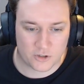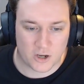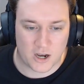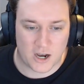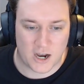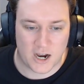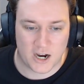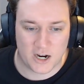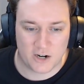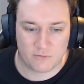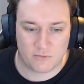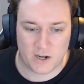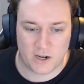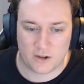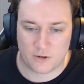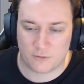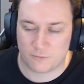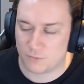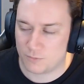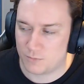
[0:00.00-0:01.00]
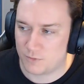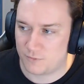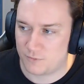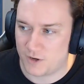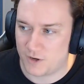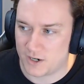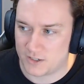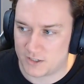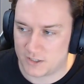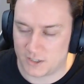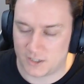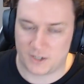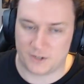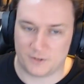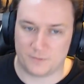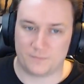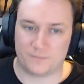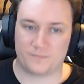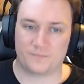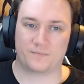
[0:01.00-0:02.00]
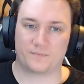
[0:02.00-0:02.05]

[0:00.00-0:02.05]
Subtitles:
a high ranker from affecting him.